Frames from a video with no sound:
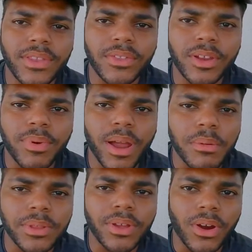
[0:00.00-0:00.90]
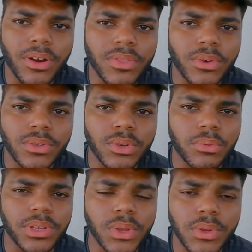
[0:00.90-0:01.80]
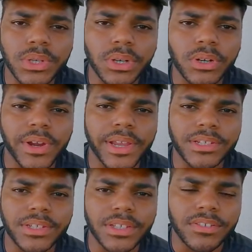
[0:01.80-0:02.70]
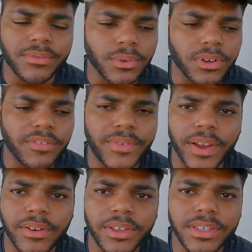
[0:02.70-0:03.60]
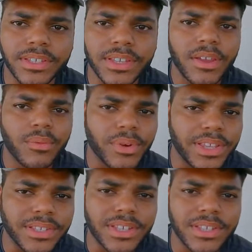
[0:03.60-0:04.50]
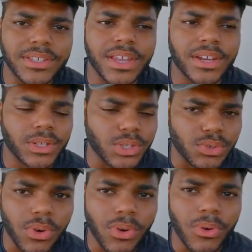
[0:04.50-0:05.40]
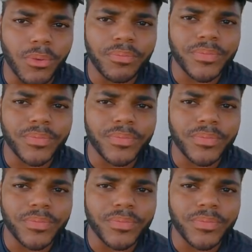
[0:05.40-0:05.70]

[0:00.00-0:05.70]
though there probably are those who would use your creations for nefarious reasons and control,